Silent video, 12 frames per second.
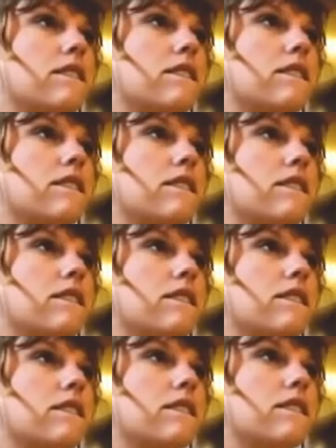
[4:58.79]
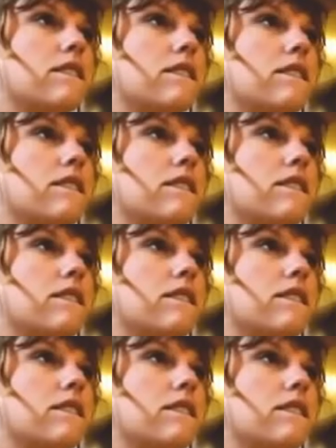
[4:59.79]

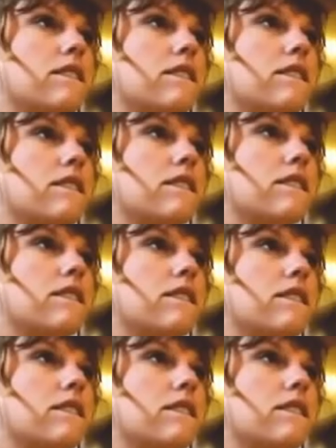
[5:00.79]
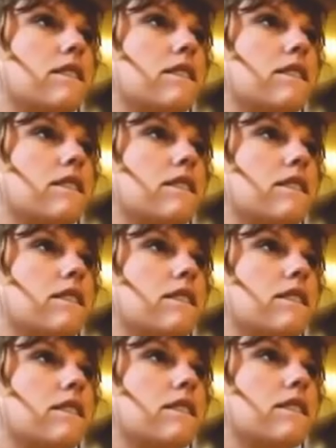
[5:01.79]

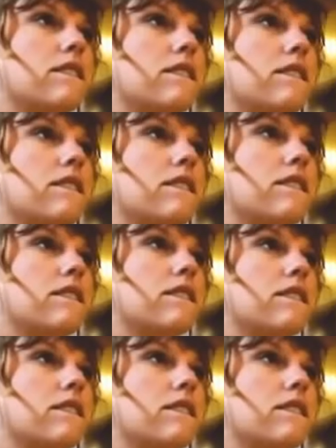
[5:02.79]
(not speaking)